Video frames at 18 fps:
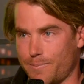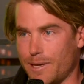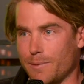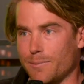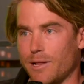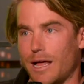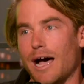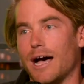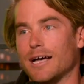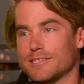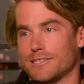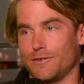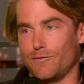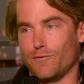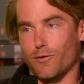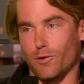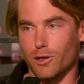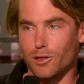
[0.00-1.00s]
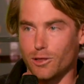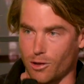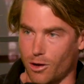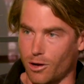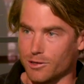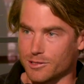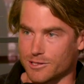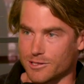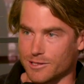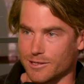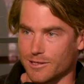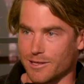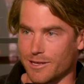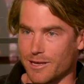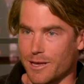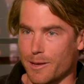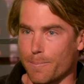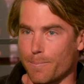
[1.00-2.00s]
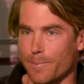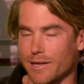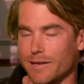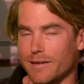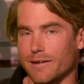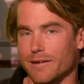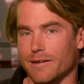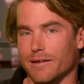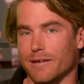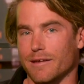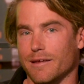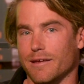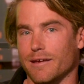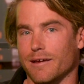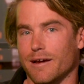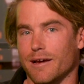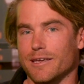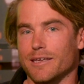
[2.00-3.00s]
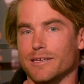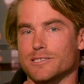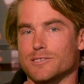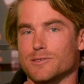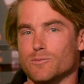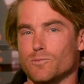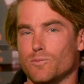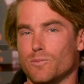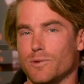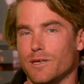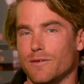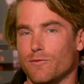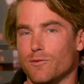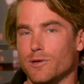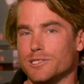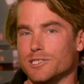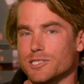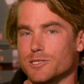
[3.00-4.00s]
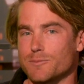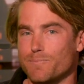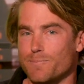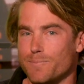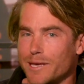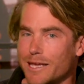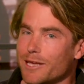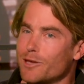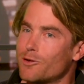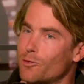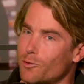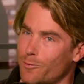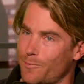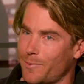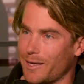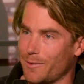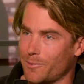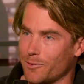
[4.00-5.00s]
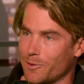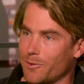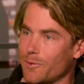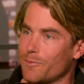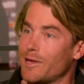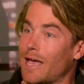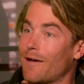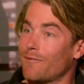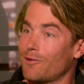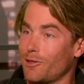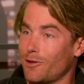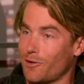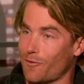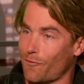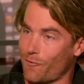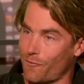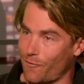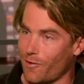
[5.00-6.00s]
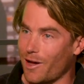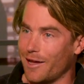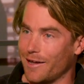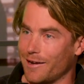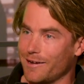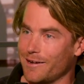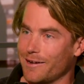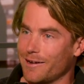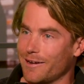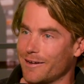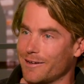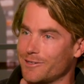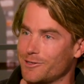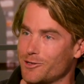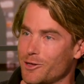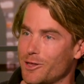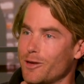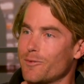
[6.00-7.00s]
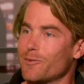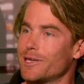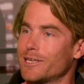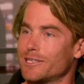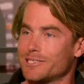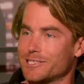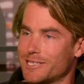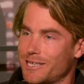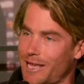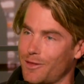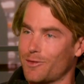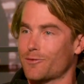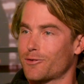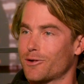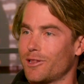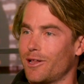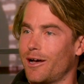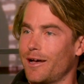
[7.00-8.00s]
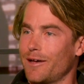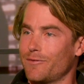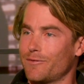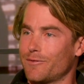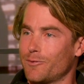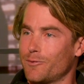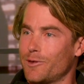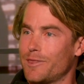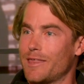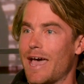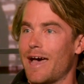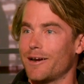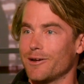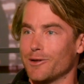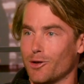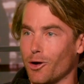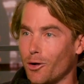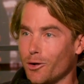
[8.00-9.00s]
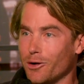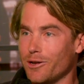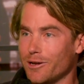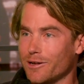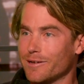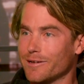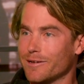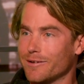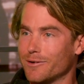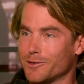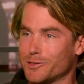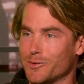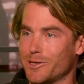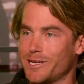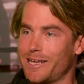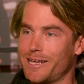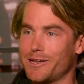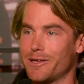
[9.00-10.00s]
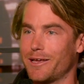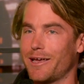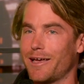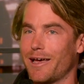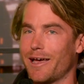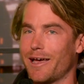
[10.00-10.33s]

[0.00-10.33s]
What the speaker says: people are asking for a lot. But I guess if we just be good people and we have a lot of fun, do you think we can just get through life without God? Or do we need